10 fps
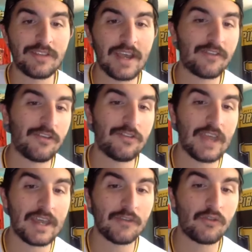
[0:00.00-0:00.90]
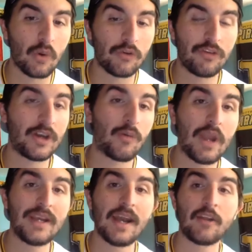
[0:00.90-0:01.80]
Texas, and Georgia. And
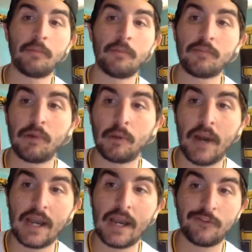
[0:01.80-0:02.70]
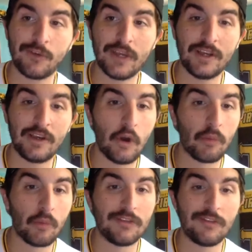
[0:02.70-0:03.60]
right now, the Pittsburgh Pirates are hitting home
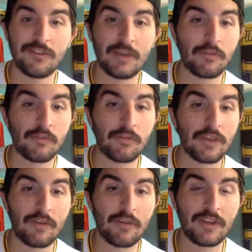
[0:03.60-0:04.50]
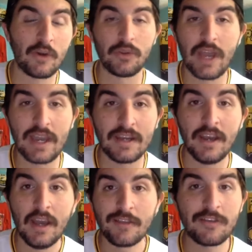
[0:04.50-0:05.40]
runs, it seems like, every single night.
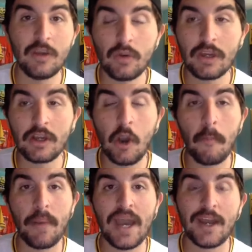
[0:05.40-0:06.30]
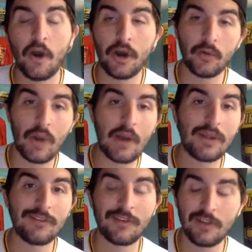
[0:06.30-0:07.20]
So you can go bet on
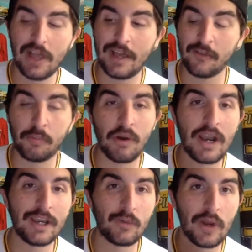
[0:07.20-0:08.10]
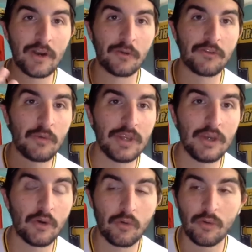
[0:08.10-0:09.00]
Rowdy Tellez, Brian Reynolds,
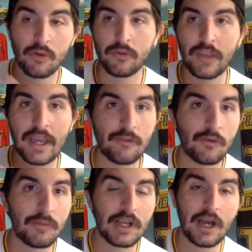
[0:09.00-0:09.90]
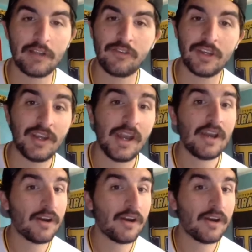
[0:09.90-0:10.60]
O'Neill Cruz, Andrew McCutchen,